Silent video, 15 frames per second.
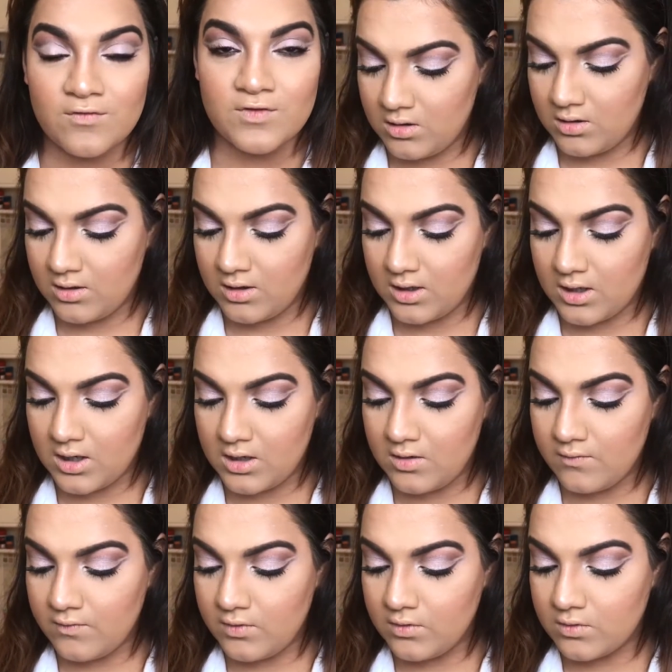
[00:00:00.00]
It kind
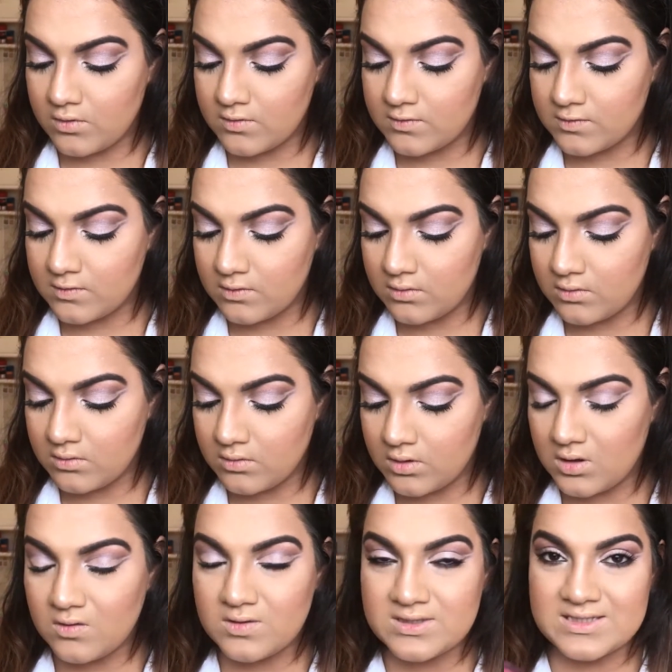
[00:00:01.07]
of looks
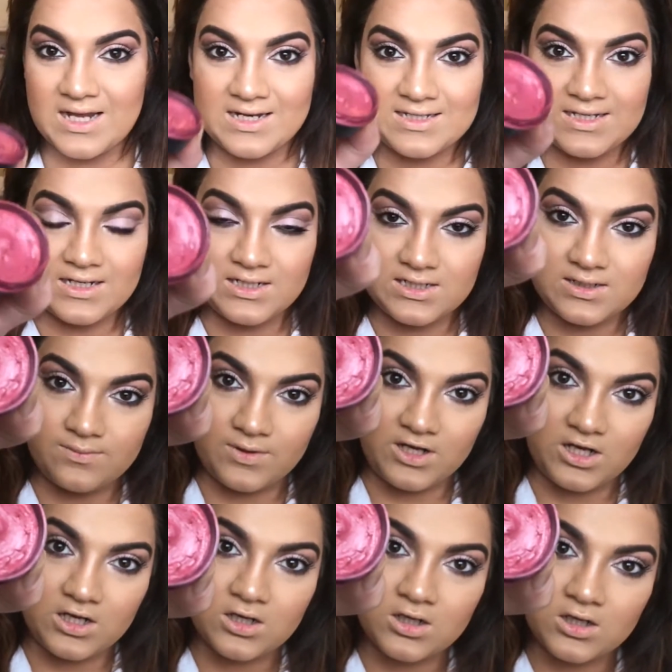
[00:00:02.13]
satin to me.